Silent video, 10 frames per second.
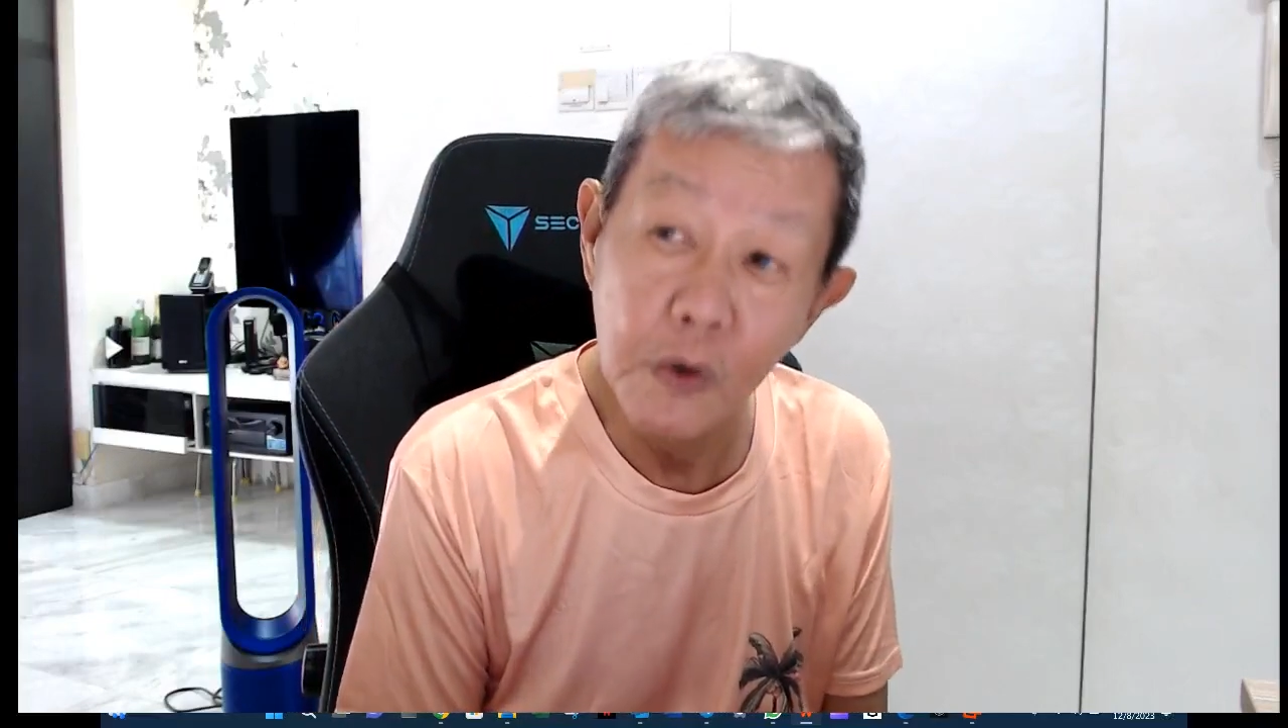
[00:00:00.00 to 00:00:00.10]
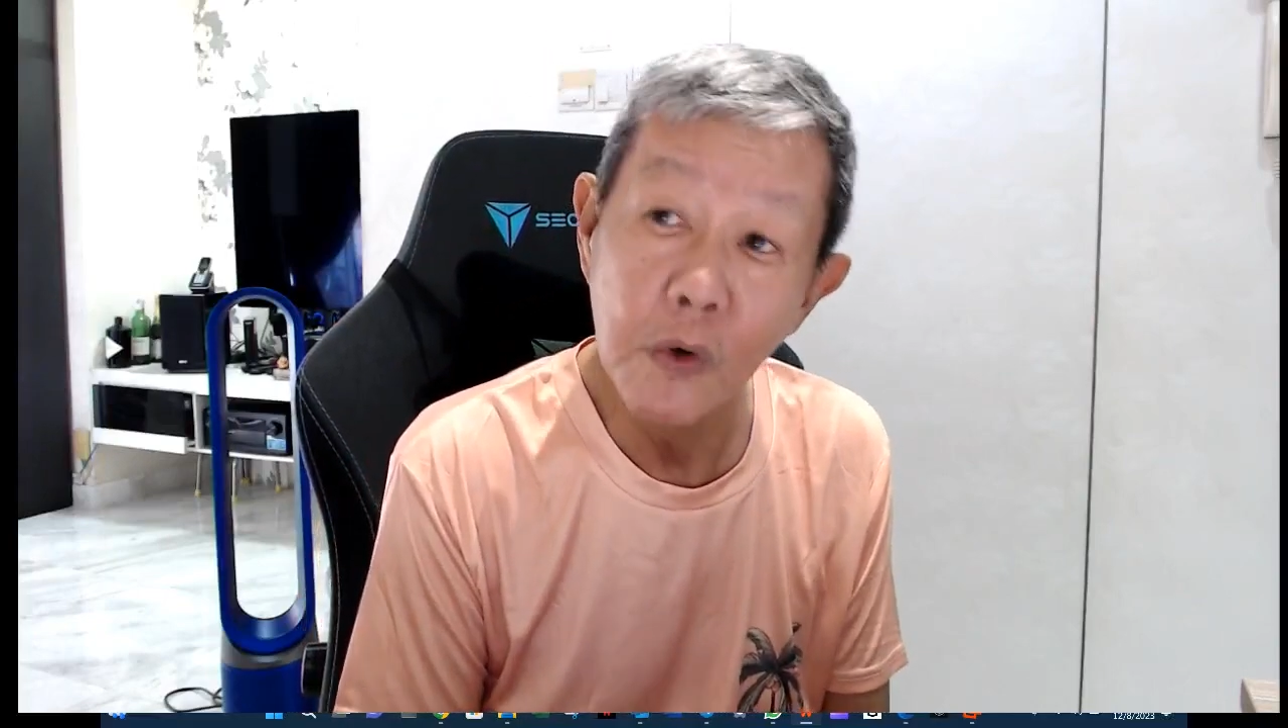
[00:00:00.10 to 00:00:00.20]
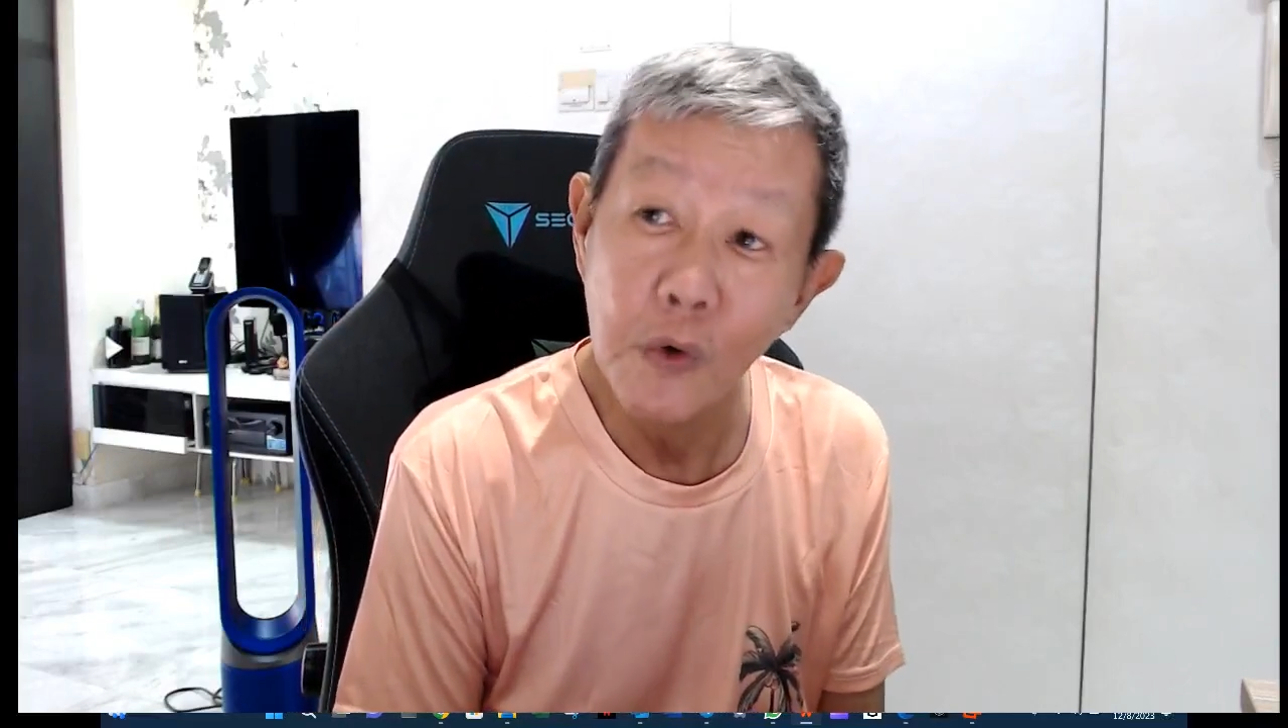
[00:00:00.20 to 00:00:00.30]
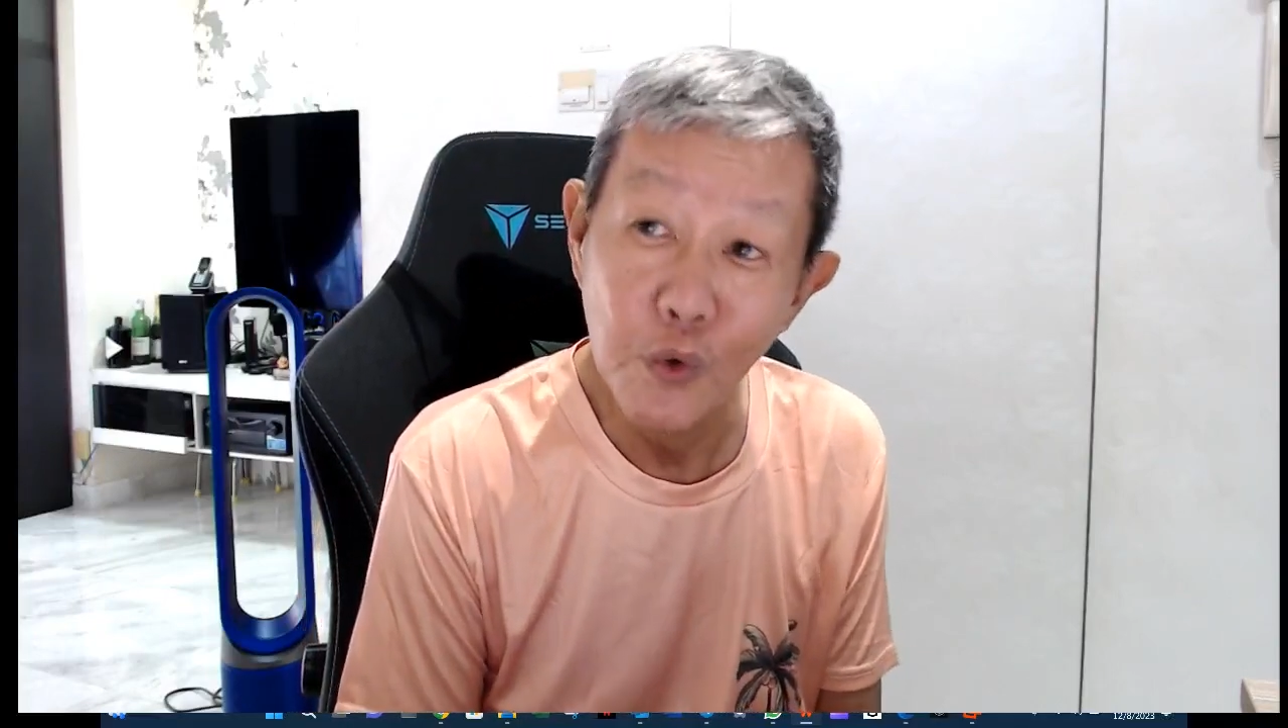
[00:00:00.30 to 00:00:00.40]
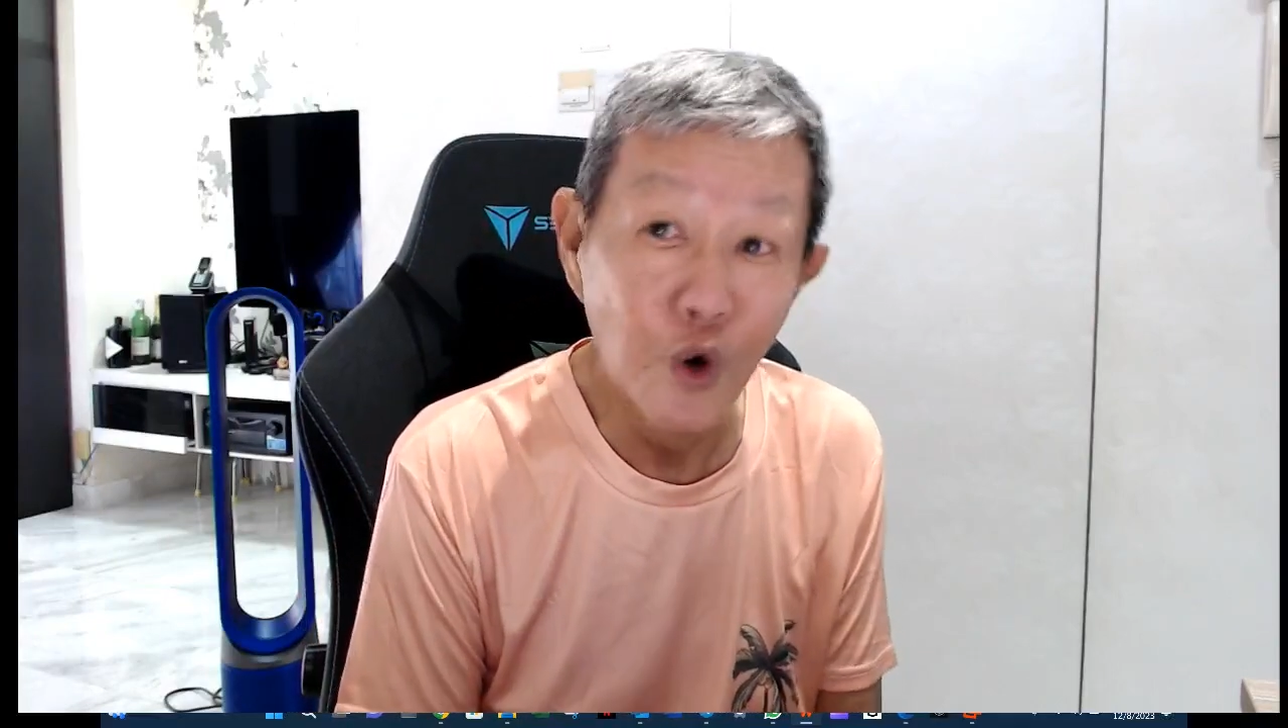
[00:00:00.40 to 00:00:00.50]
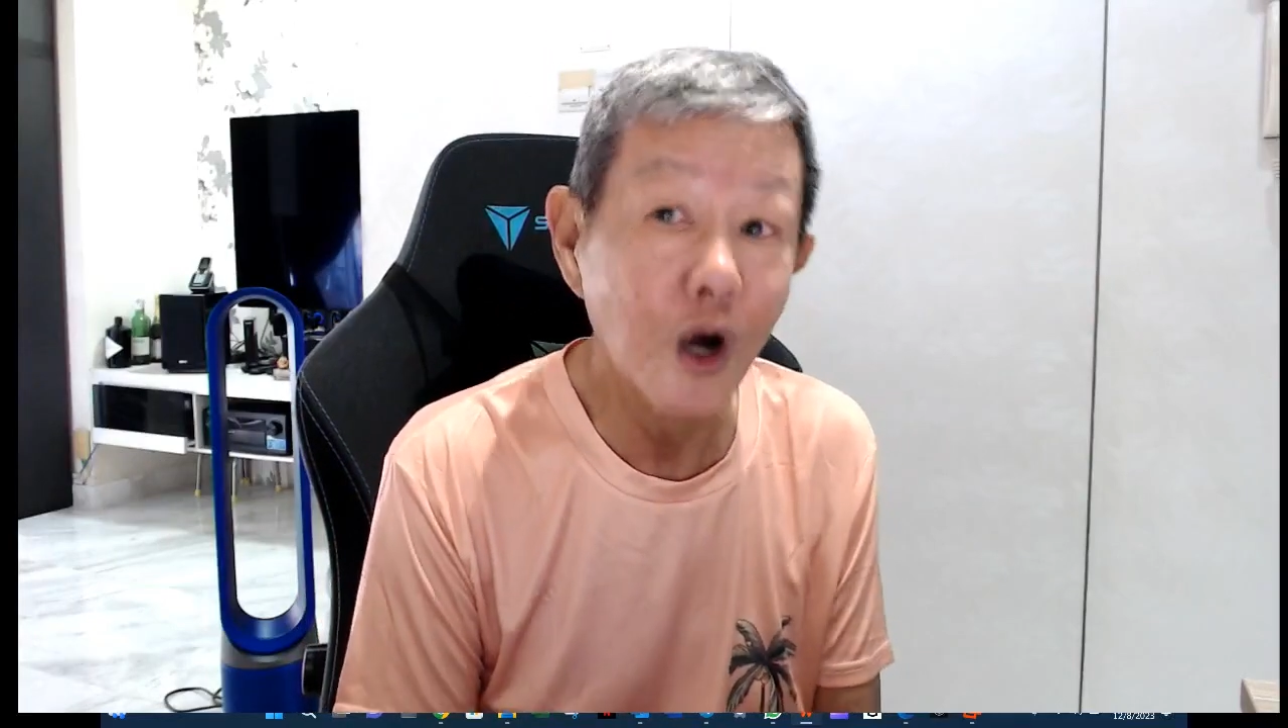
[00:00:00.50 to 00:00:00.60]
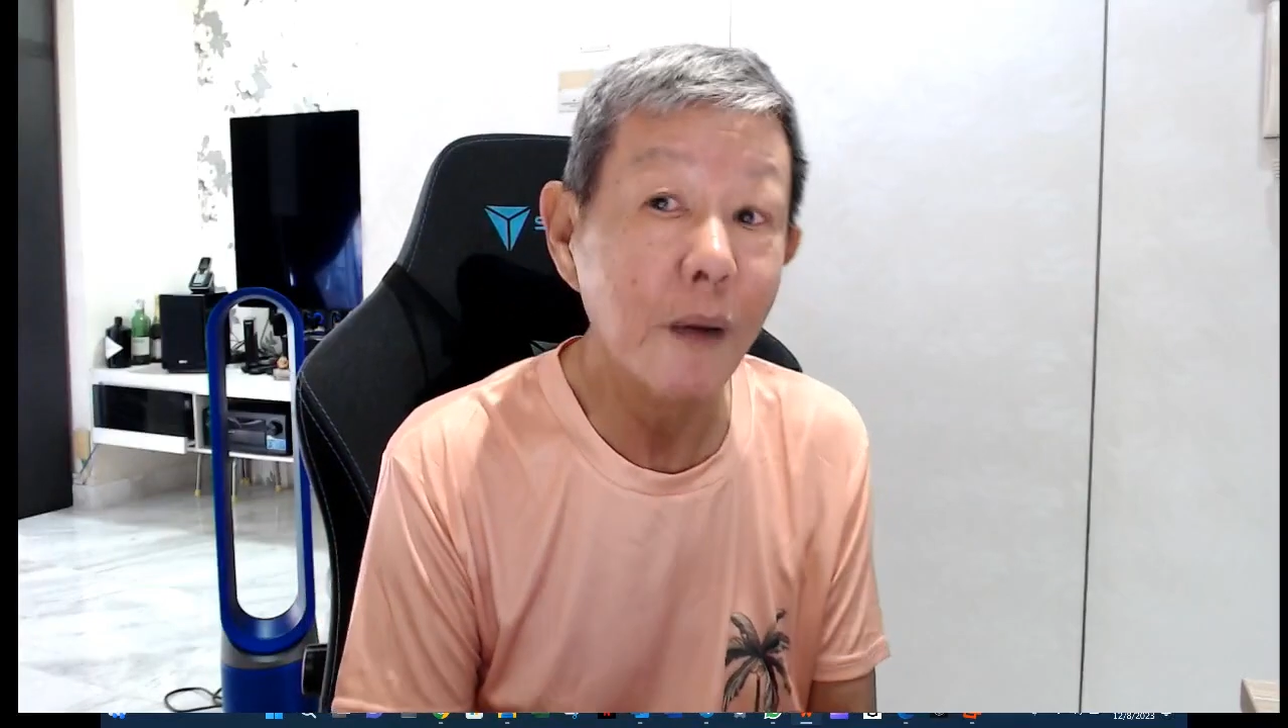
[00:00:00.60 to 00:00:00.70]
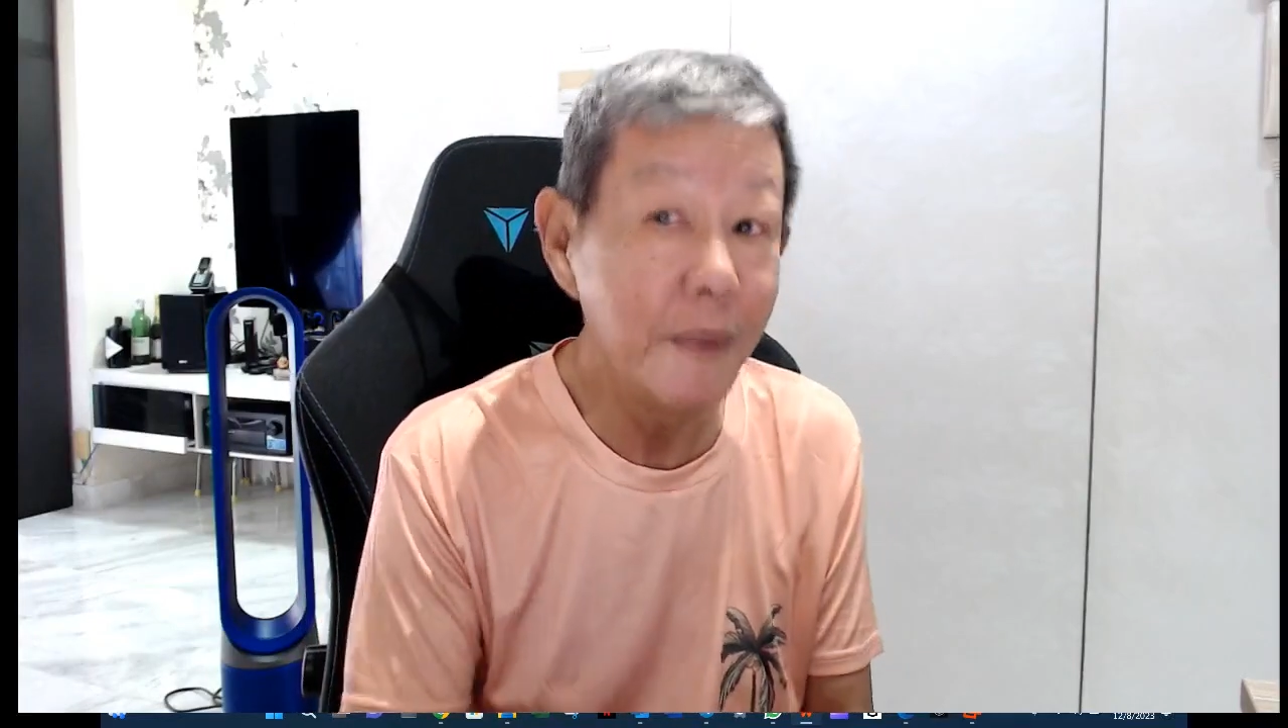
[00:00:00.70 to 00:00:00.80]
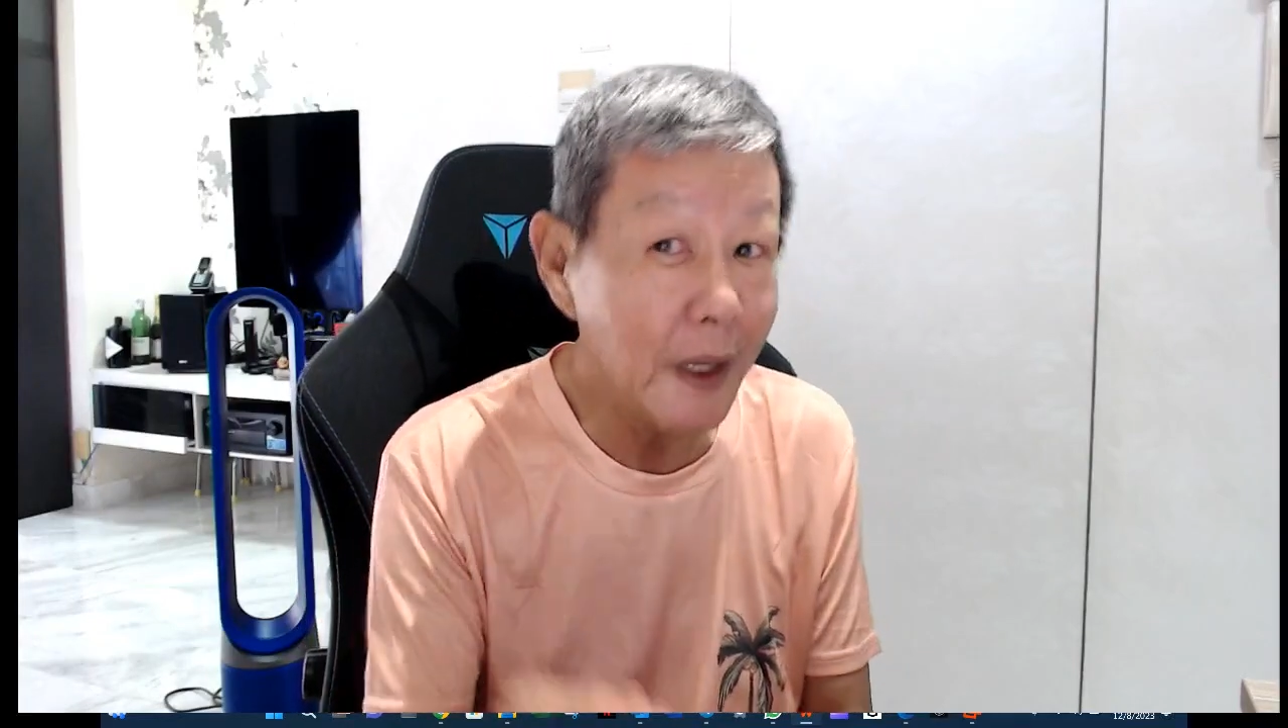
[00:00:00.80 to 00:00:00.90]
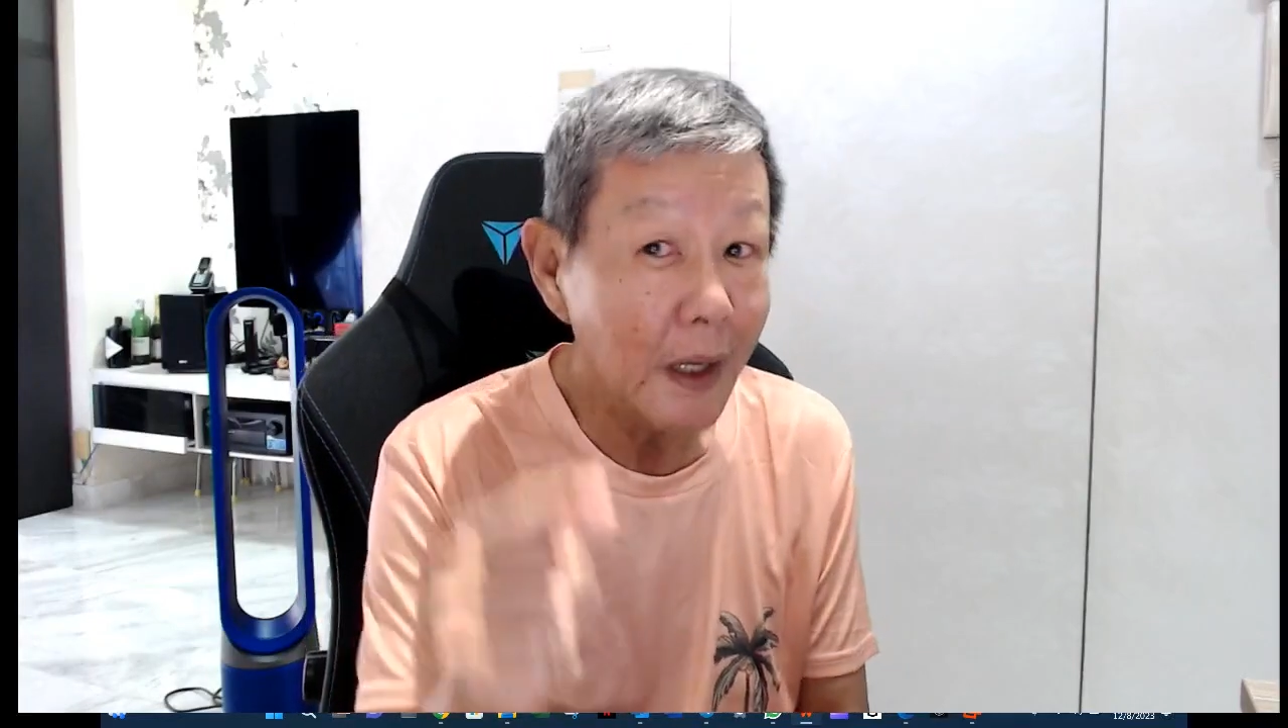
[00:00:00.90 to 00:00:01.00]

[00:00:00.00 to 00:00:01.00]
will be